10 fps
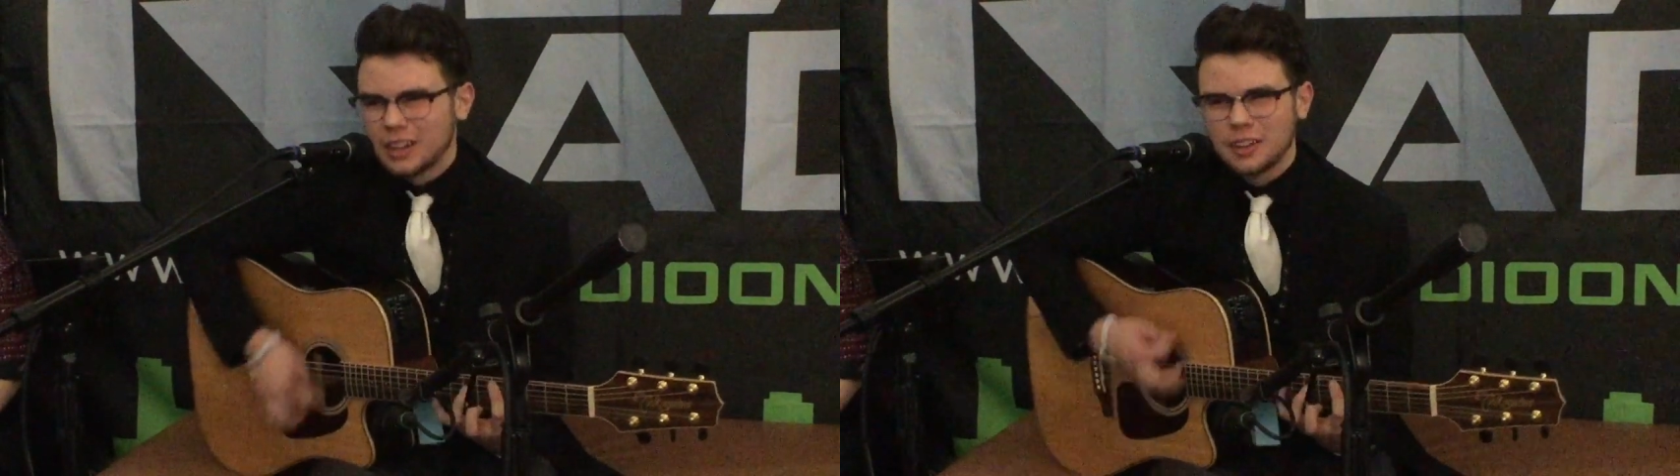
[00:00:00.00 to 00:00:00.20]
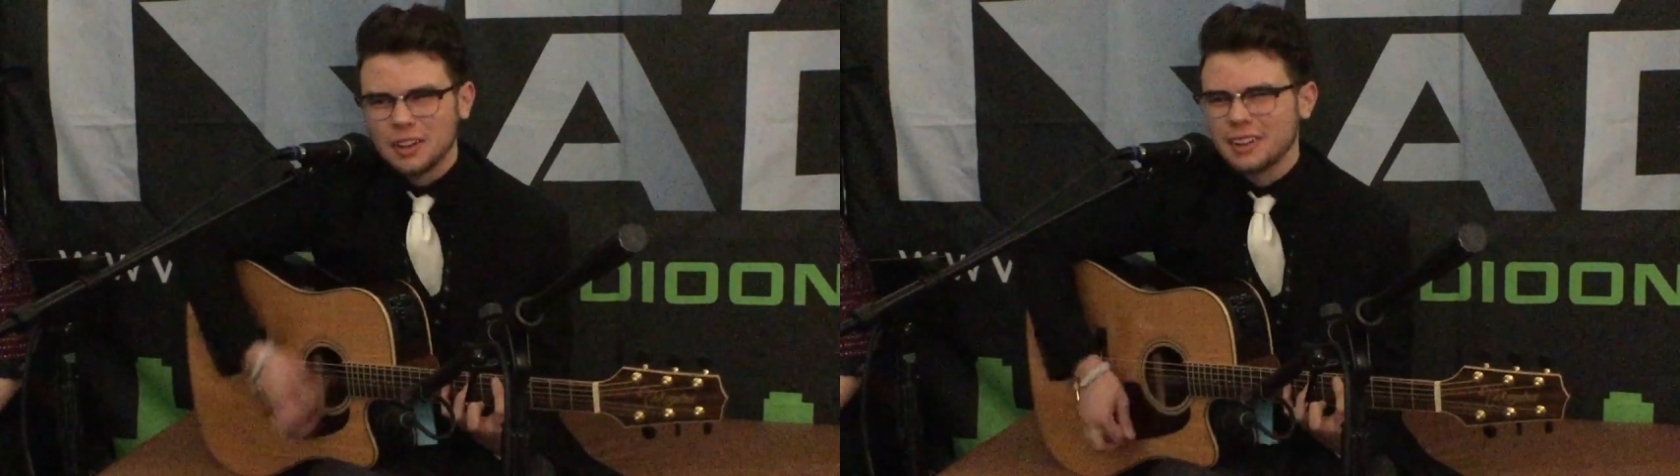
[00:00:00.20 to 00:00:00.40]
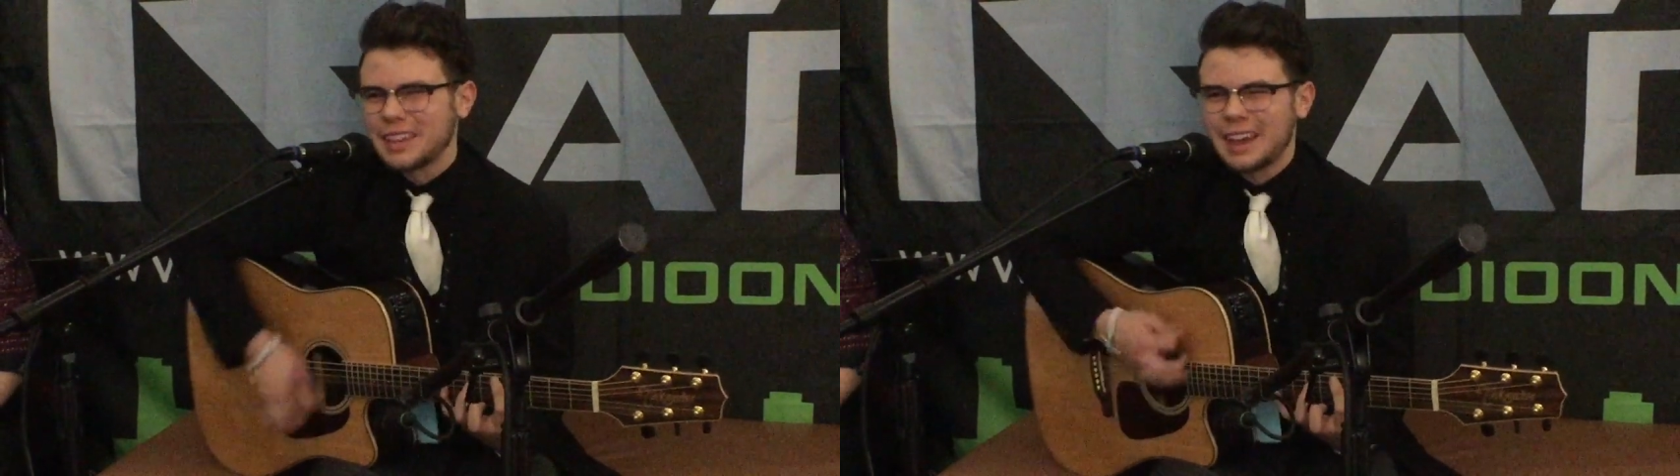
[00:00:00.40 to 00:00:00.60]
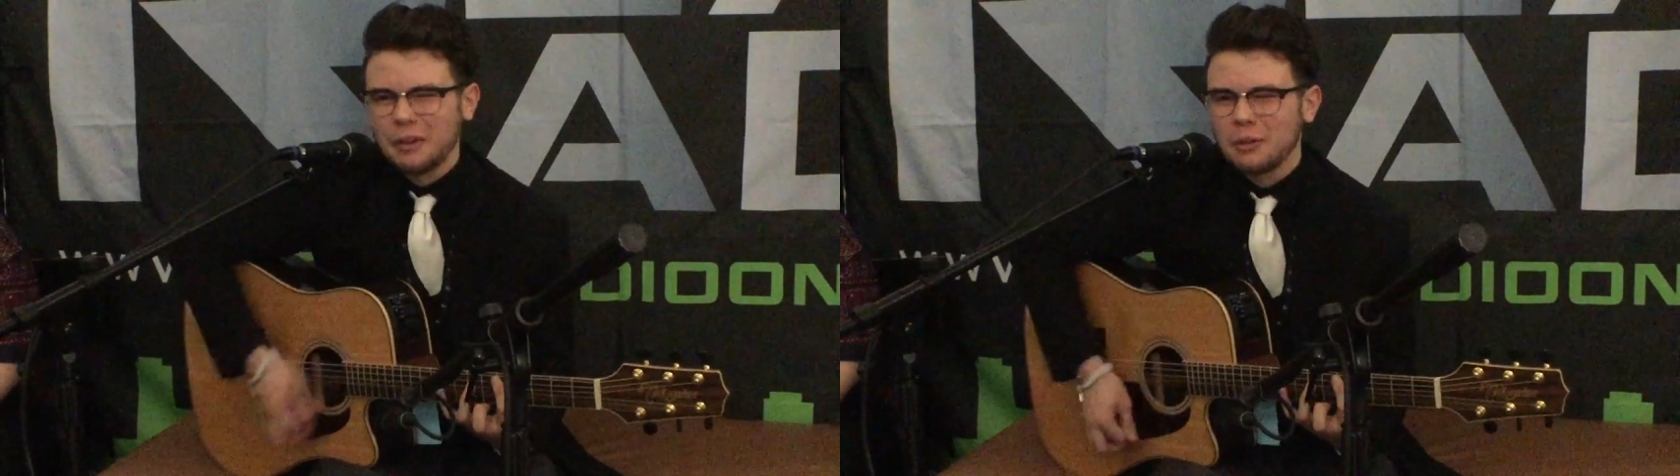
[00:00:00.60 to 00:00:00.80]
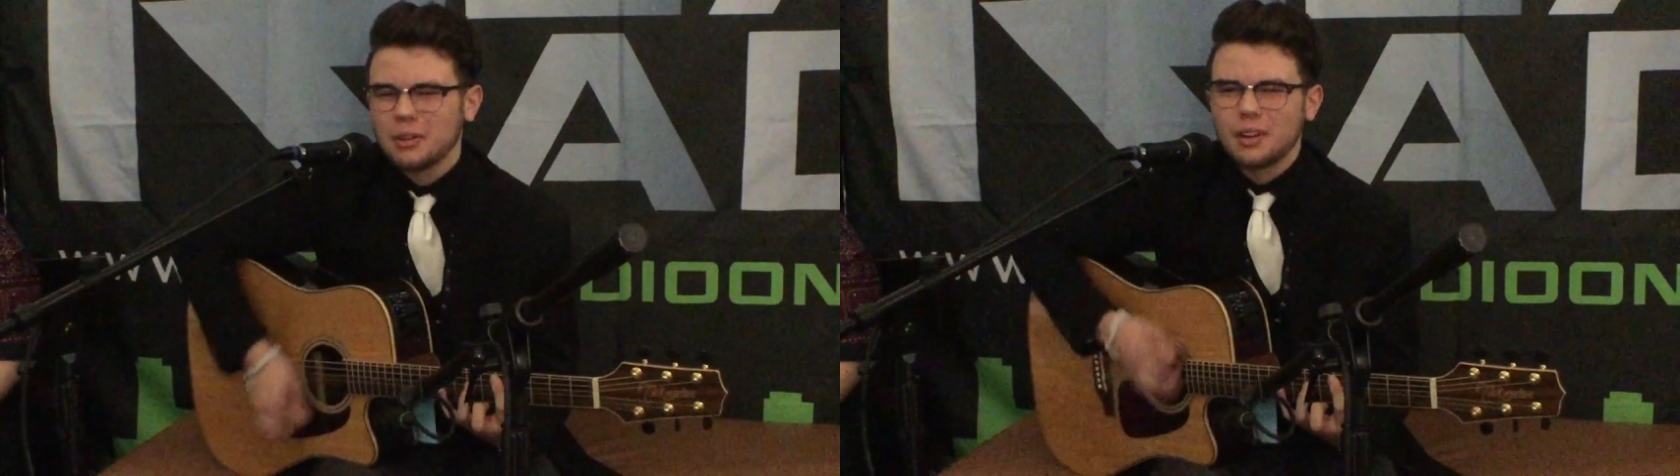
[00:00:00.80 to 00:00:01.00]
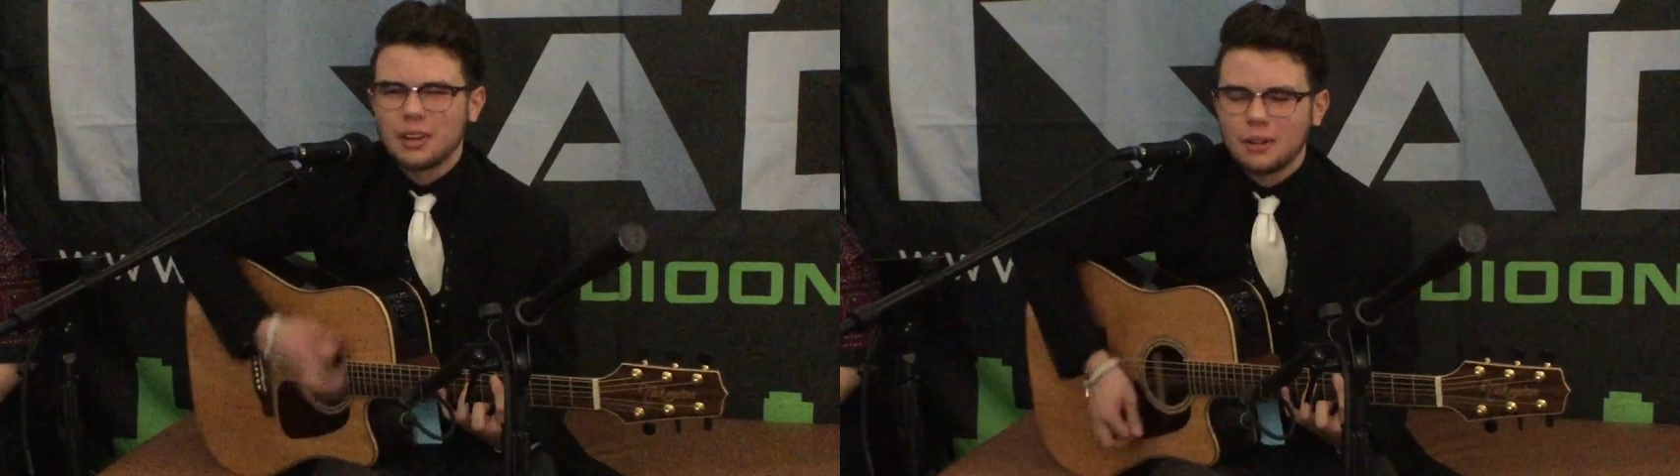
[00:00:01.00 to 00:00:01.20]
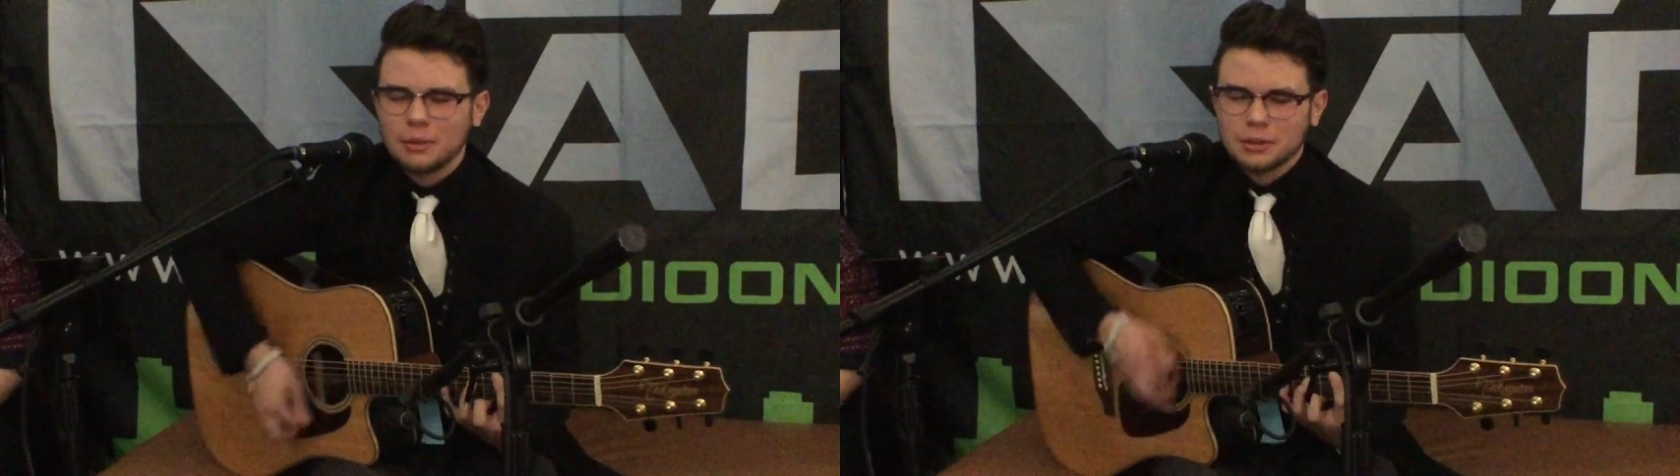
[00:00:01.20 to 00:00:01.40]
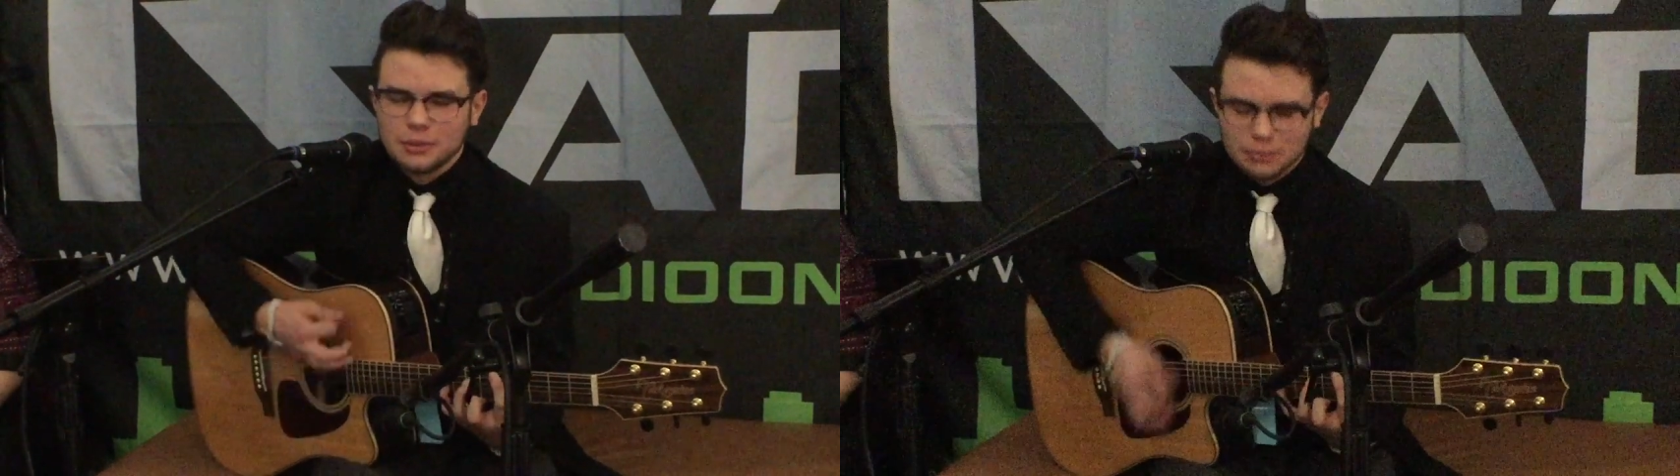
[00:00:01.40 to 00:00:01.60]
Love that
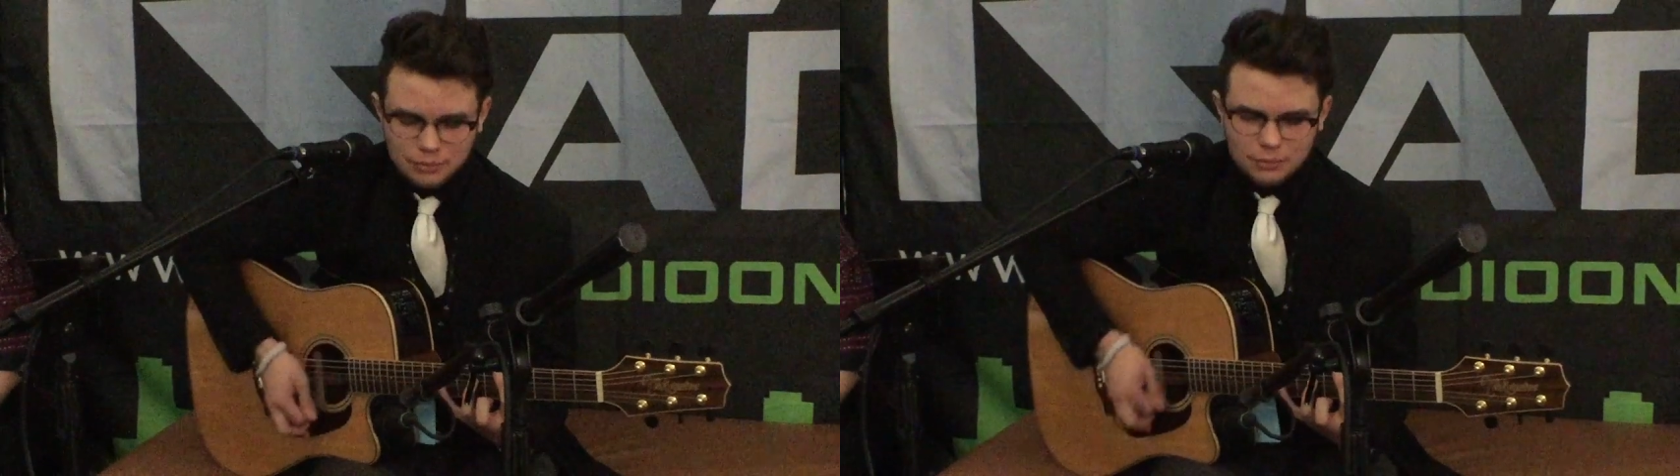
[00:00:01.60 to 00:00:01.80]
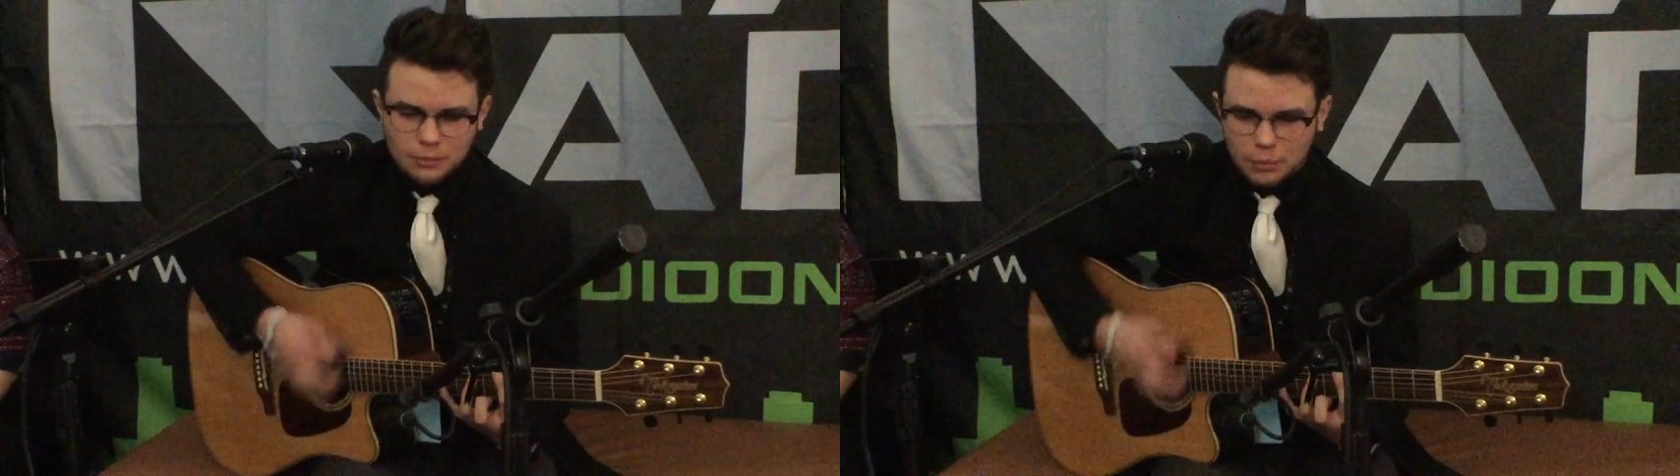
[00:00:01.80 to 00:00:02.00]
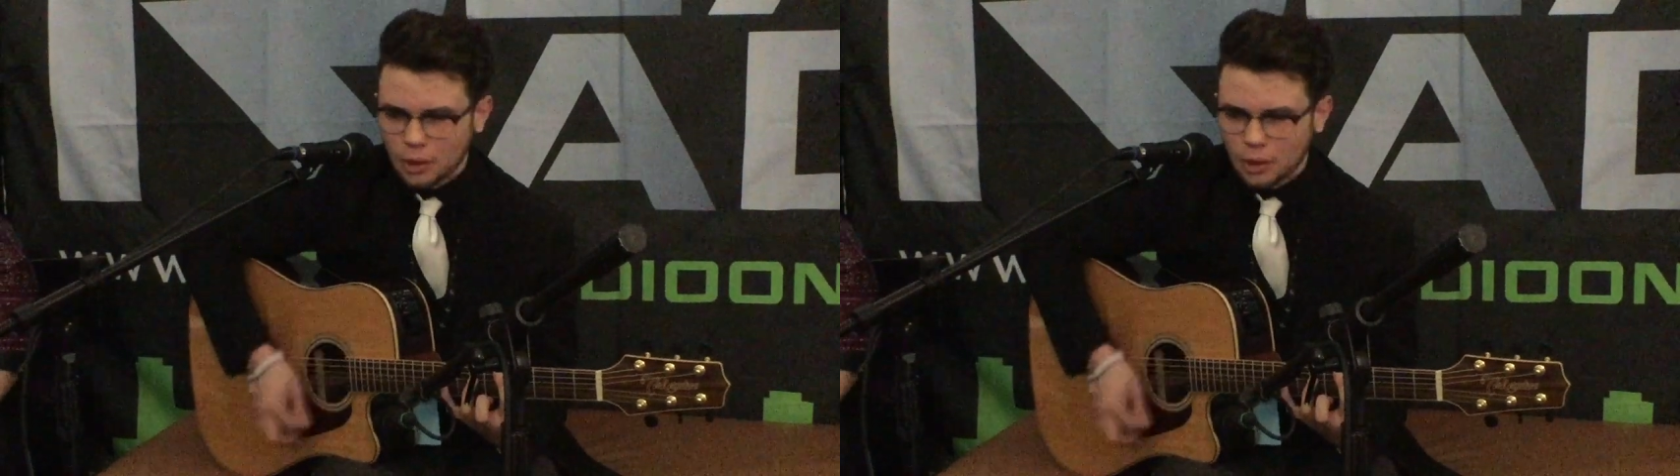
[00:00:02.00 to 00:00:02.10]
woman